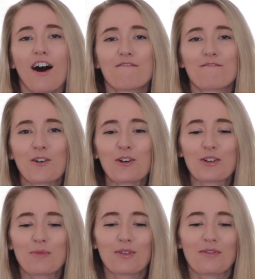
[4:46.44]

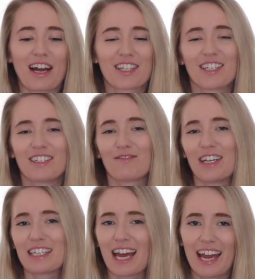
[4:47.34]
affordable fashion
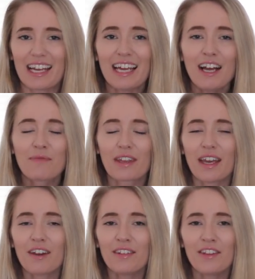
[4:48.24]
retailer
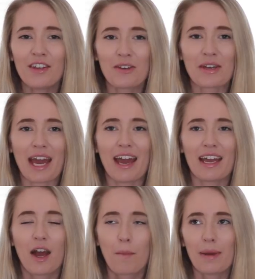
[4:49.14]
here in the
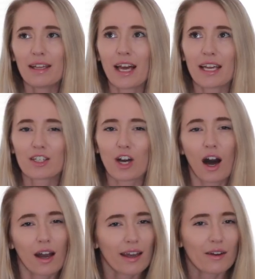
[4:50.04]
UK, bit like
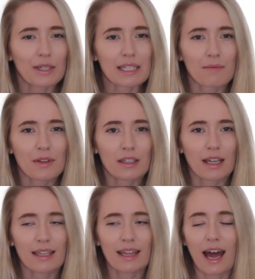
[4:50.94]
Target or something
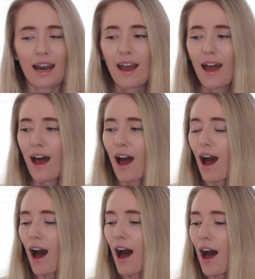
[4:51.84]
like that.
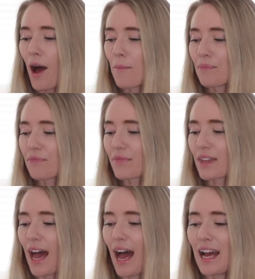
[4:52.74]

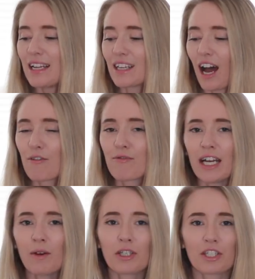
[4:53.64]
Um, and I
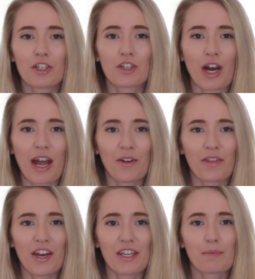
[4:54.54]
really wanted to try
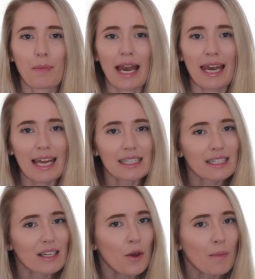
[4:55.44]
on those
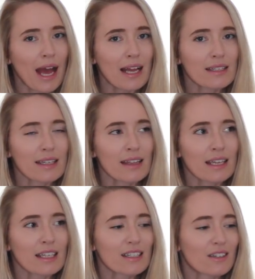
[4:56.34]
Palazzo pants, I
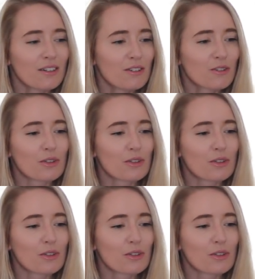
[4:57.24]
think it's called,